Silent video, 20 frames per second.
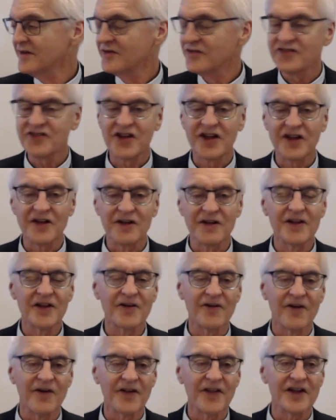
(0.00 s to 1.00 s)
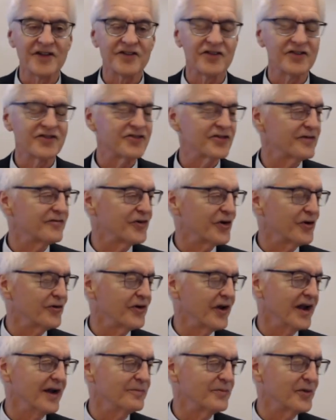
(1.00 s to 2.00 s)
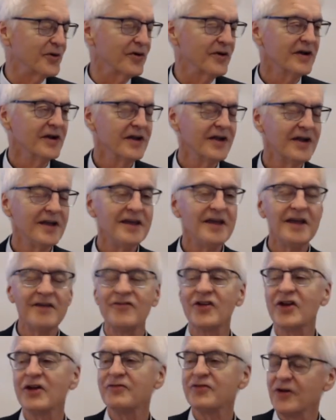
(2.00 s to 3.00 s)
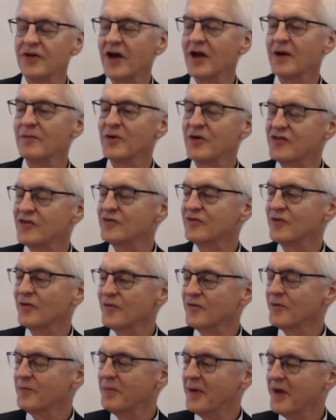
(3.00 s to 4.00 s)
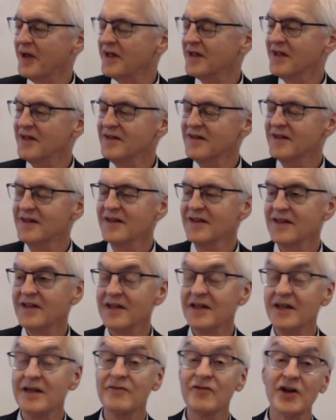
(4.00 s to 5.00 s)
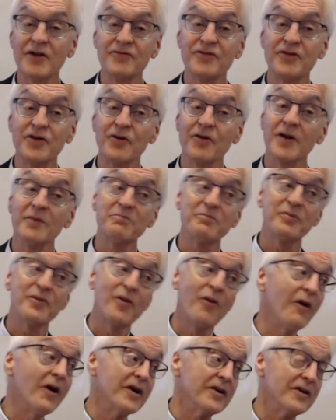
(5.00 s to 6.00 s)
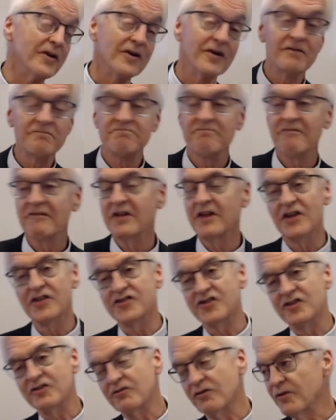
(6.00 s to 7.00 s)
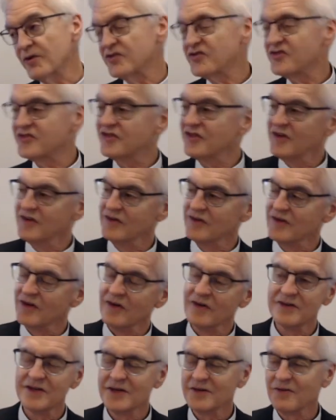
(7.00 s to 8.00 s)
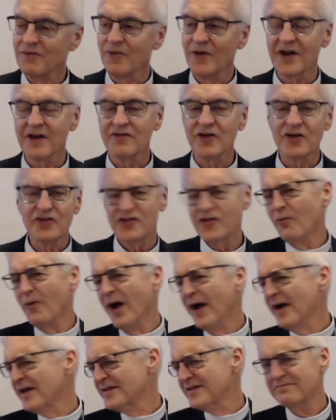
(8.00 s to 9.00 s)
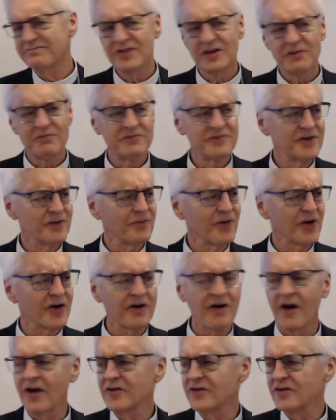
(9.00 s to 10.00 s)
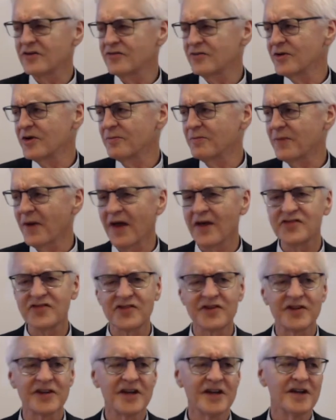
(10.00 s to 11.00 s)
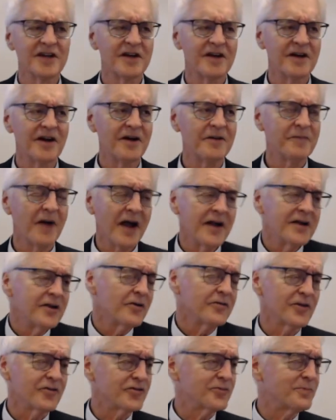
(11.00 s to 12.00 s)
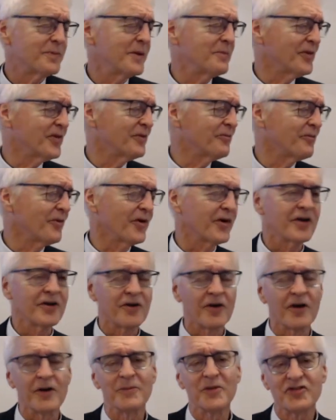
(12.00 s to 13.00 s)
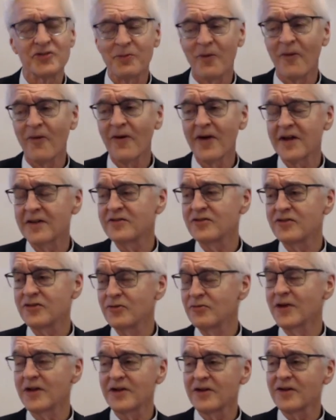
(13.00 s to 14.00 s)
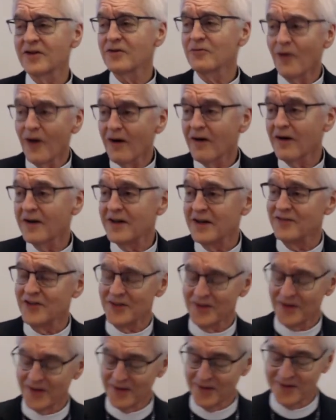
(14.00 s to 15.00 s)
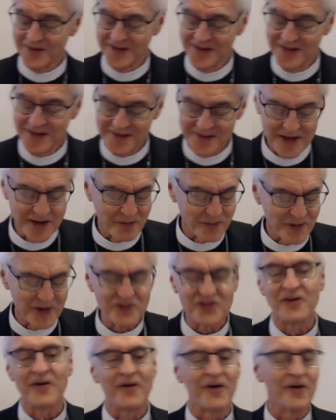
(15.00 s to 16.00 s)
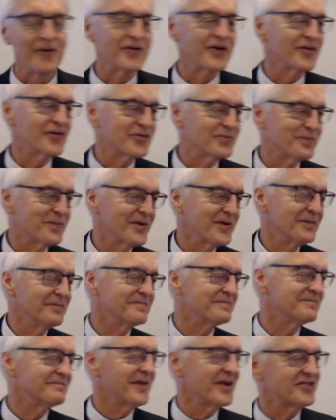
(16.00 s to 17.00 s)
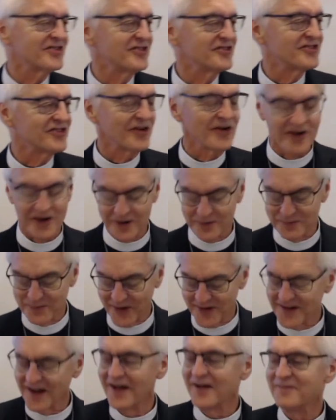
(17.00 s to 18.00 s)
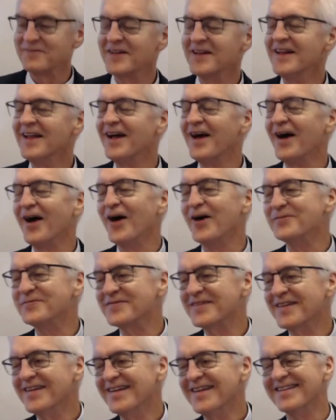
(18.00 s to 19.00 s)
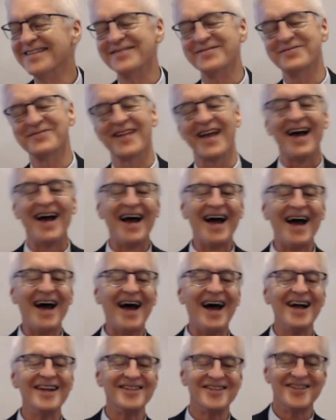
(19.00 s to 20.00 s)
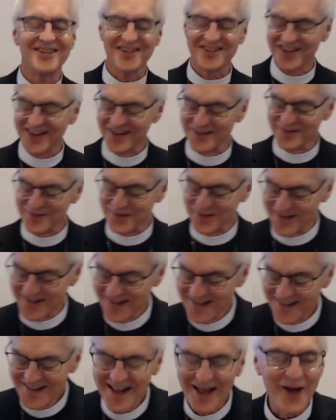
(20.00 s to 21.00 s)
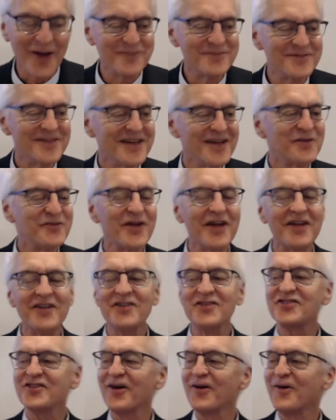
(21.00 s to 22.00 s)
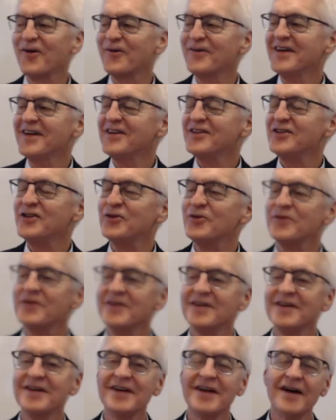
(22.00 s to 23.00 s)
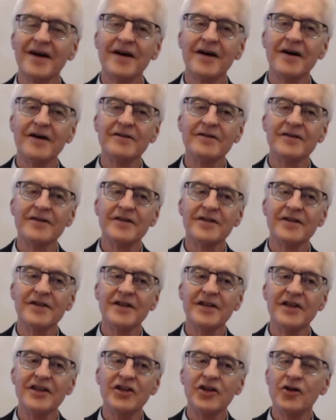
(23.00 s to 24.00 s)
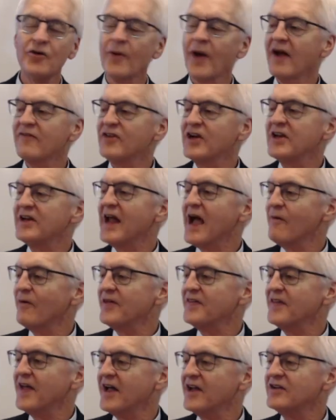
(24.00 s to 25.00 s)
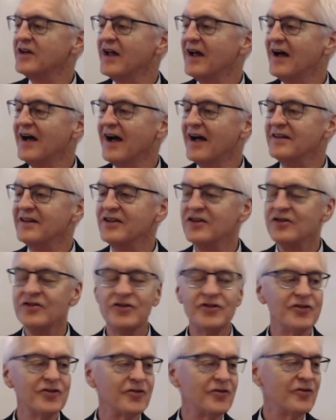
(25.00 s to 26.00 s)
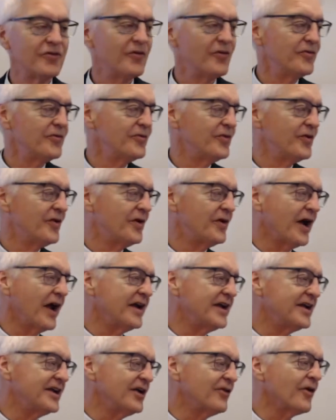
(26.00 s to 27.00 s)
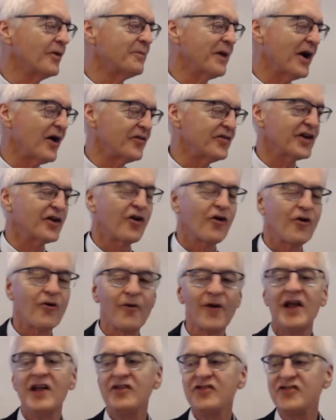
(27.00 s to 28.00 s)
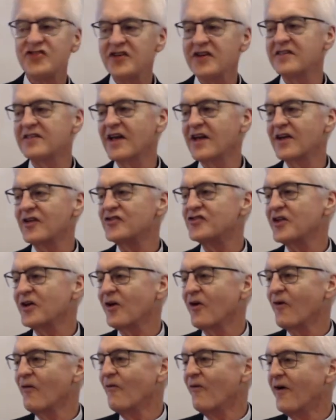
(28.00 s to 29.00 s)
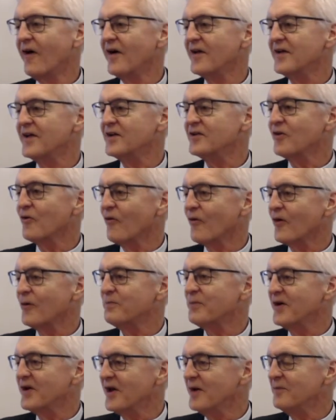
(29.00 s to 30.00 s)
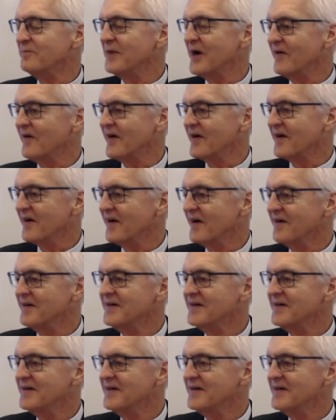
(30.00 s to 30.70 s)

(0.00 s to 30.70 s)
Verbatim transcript: skill and all that to serve your neighbor, even if your neighbor's a total pagan, even if your employer isn't Christian or whatever. So what? You, you work hard, you do your best. Um, I know there's people that work at Herman's Boy and do really good work, even though the original owner is pretty much a jerk. But that is, um, ah, just kidding, Flake. Um, so you. Uh, you know, every now and then I, I hear about the crazy things that go on in corporate America